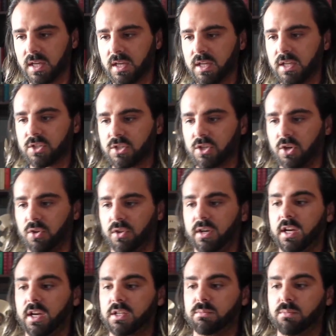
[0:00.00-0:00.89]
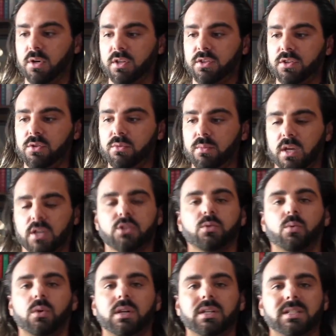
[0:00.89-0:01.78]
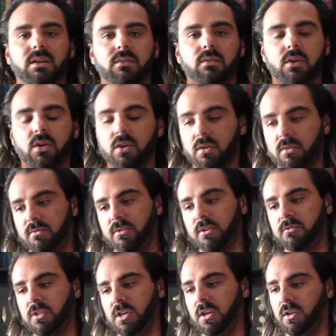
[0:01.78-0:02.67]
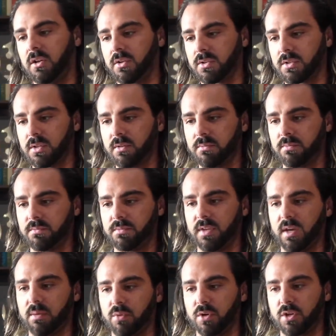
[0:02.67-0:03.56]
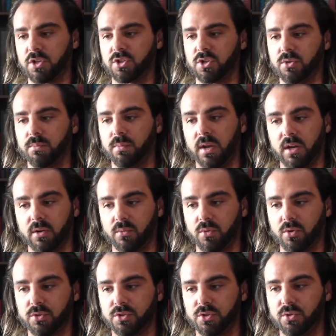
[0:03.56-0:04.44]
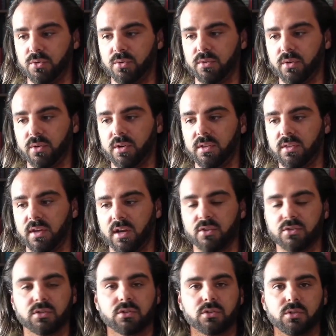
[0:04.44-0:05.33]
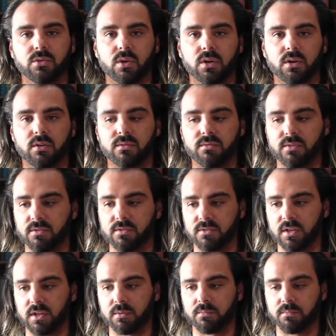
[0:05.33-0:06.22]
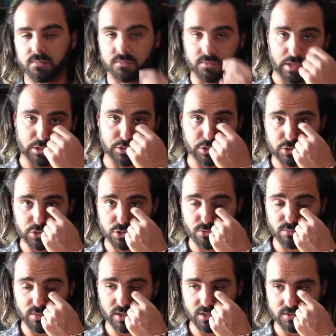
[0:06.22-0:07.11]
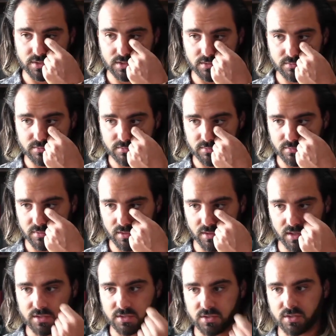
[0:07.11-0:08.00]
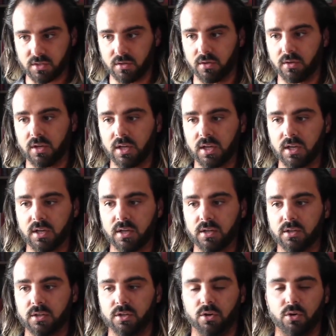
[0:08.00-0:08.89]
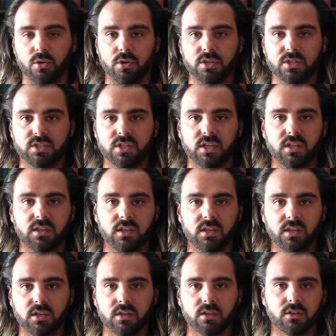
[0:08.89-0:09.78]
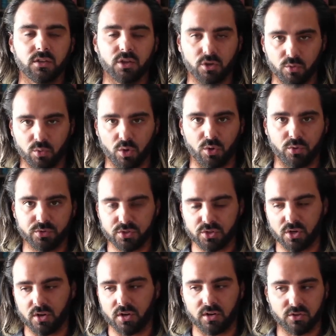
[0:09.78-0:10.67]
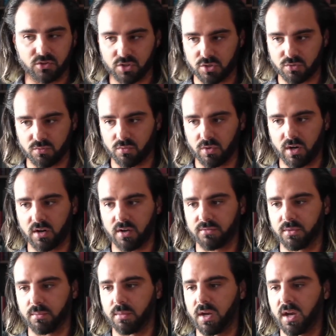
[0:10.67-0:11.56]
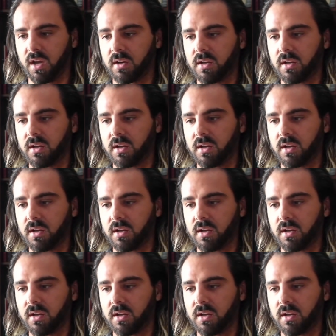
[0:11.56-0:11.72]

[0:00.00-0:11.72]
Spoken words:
So the next month you make $2,750. That brings your bankroll to $30,250. That's in 2 months. All right. So You already see the growth starting just right off the bat.